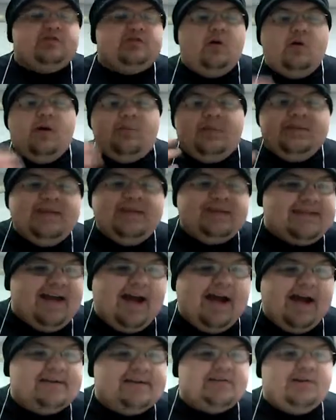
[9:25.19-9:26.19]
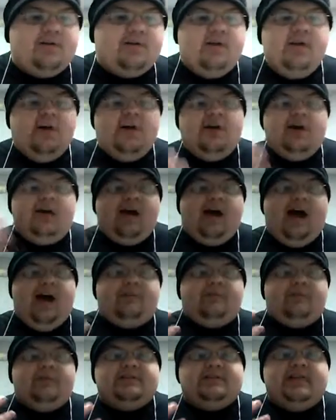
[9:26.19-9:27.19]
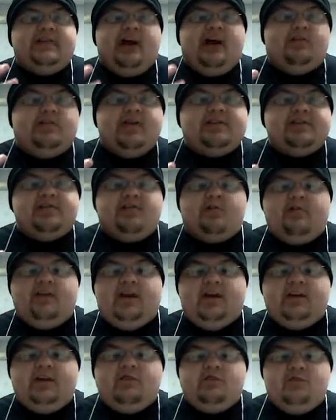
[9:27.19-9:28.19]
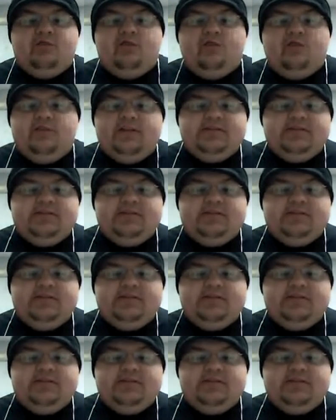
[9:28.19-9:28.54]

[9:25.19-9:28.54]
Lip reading: So I mean, these guys are a hybrid style wrestler where they can do